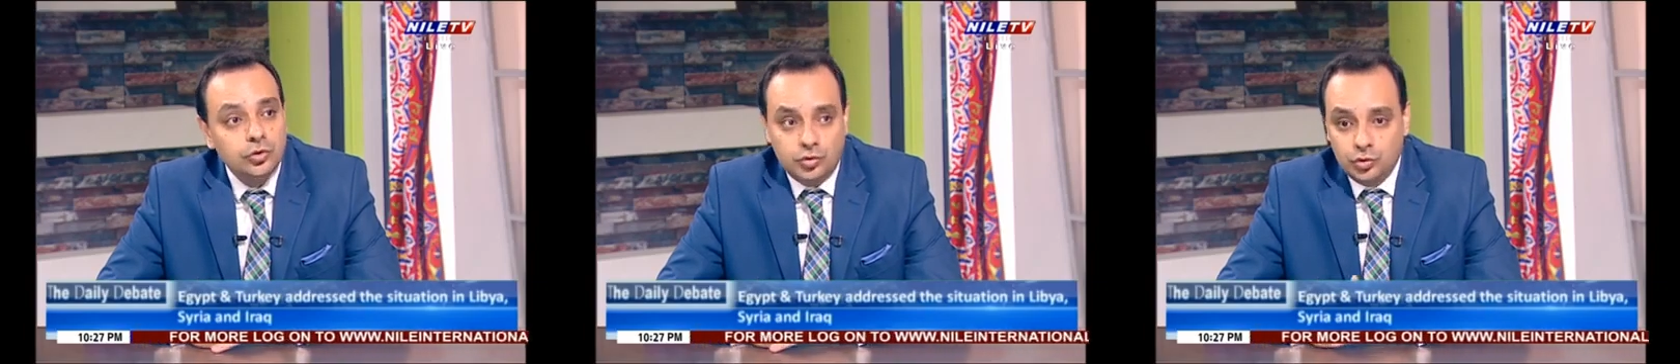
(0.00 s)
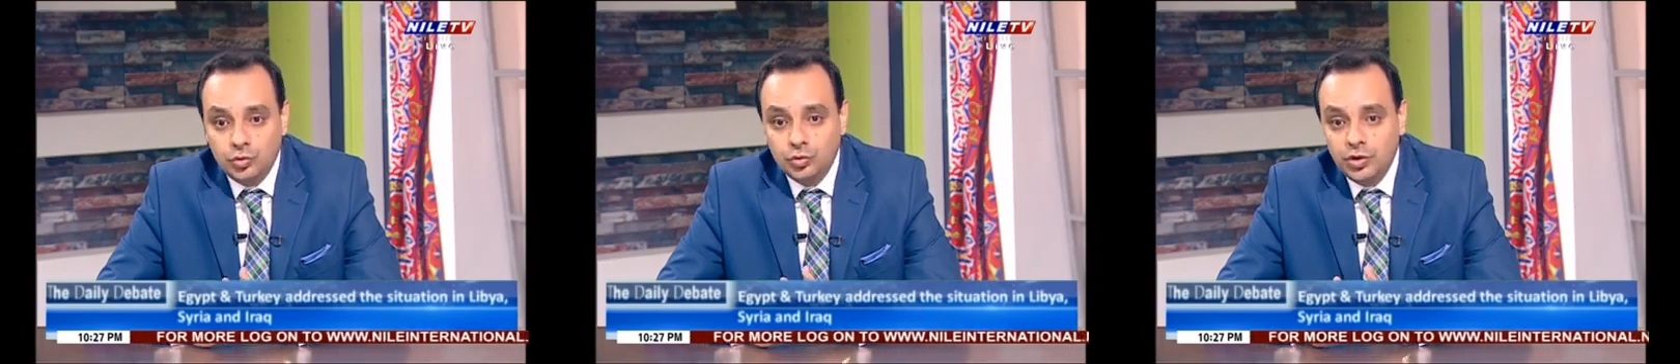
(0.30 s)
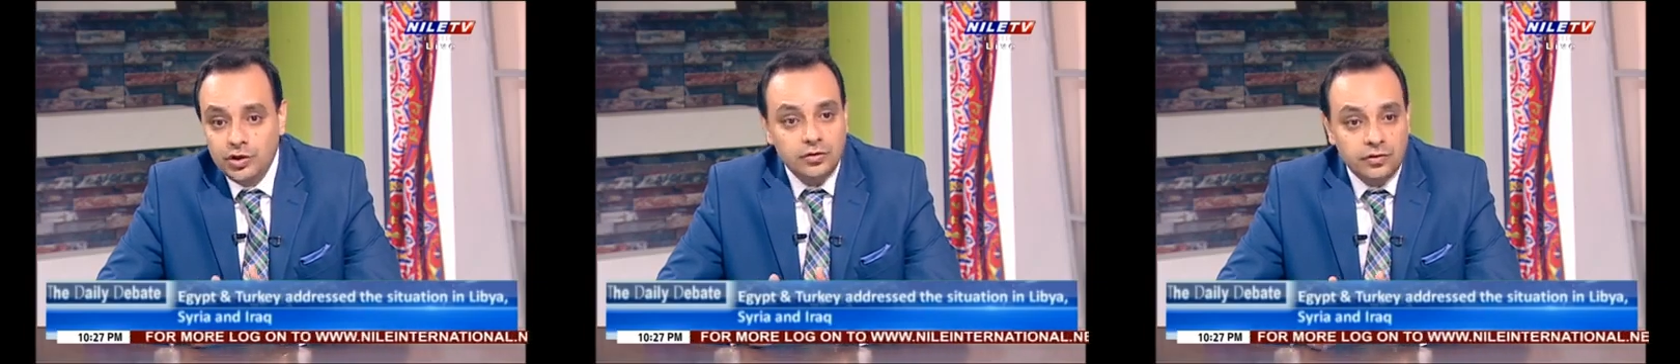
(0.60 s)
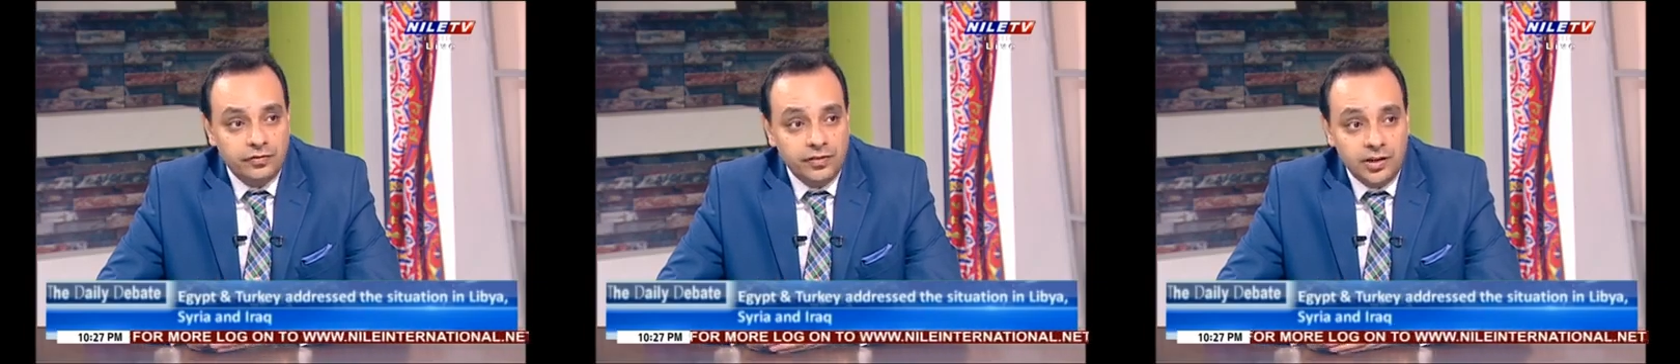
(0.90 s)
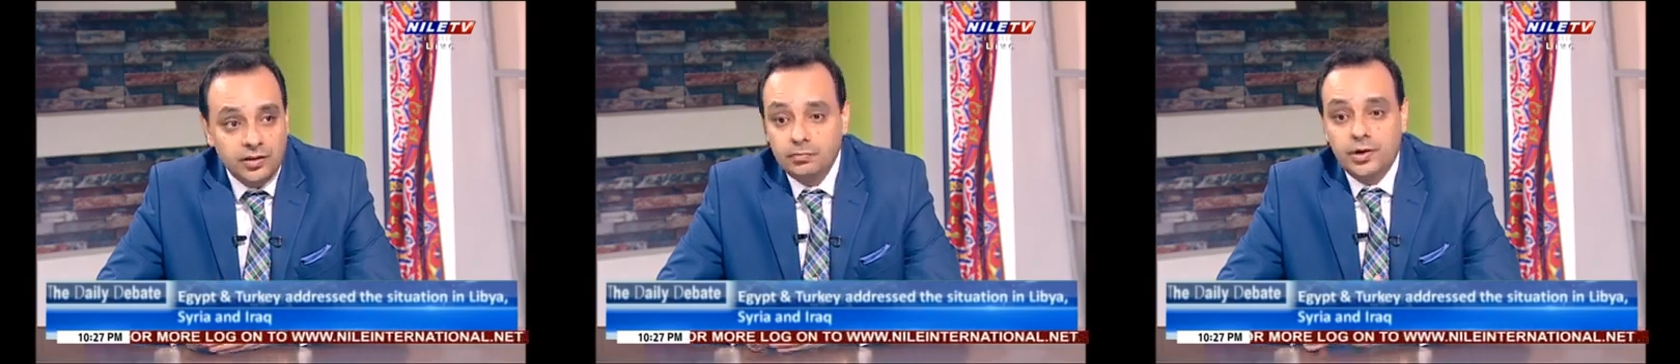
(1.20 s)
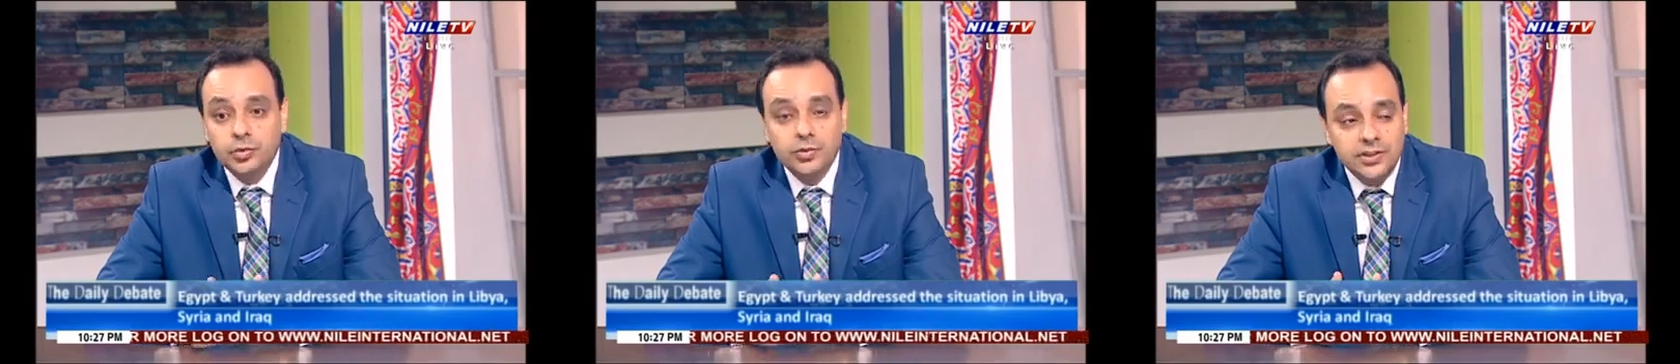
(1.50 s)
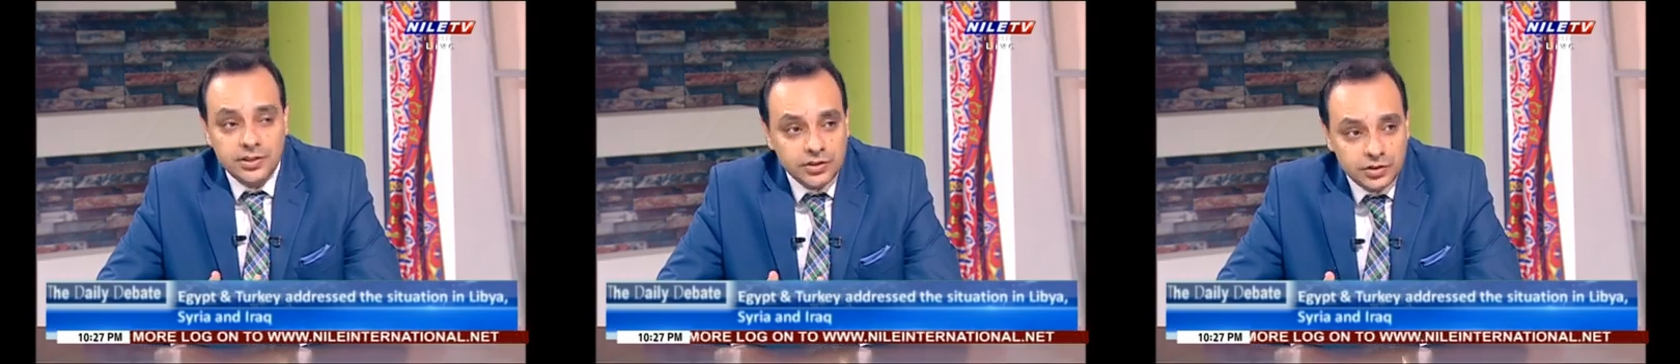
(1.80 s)
to intervene, but we
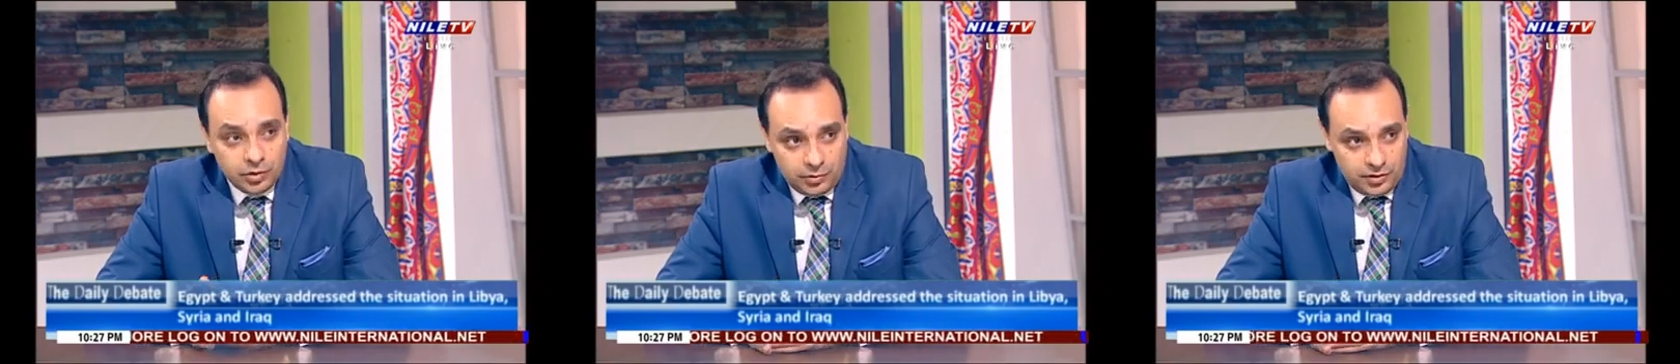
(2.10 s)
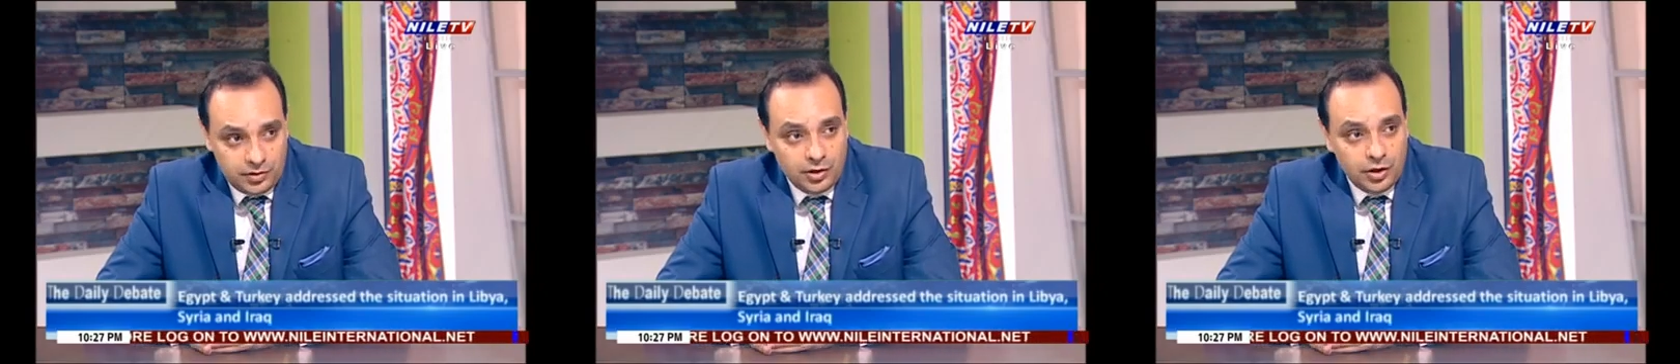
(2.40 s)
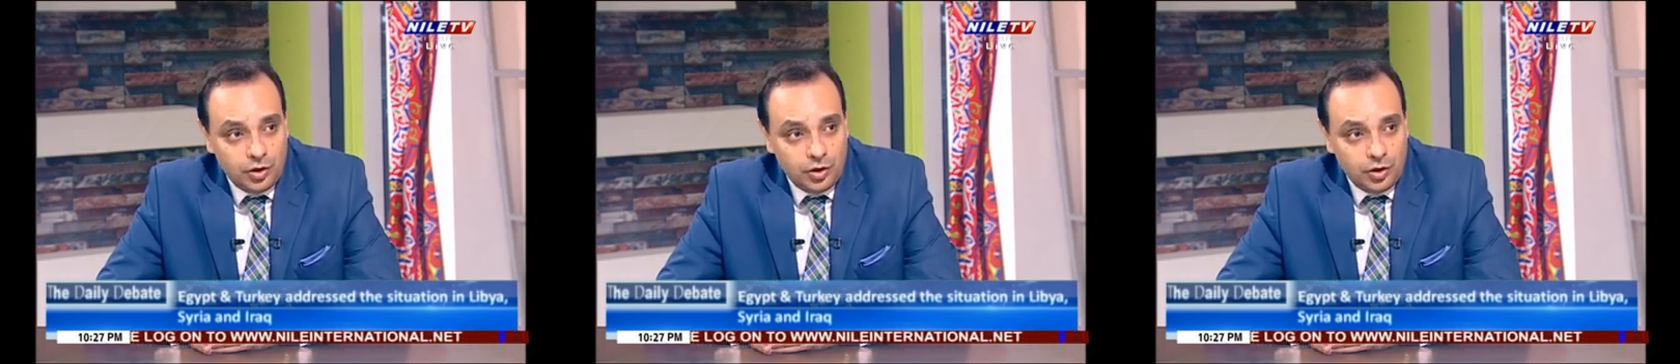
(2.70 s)
didn't do it.